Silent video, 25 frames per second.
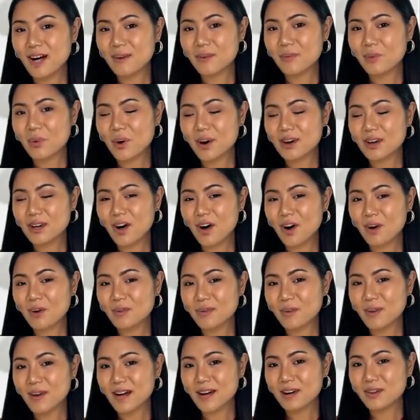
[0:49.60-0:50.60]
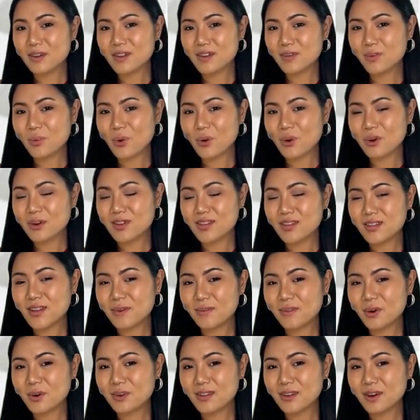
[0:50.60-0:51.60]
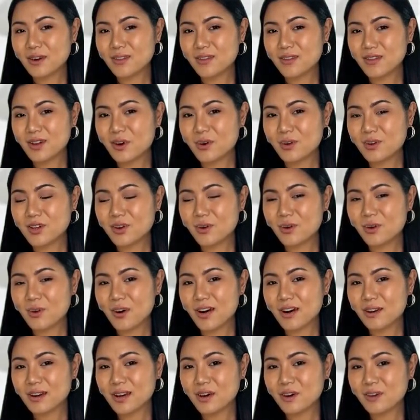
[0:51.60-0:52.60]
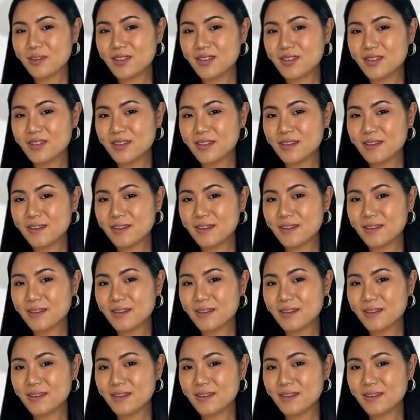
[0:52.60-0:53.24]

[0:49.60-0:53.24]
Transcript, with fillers: Avoid complex words that could confuse your audience.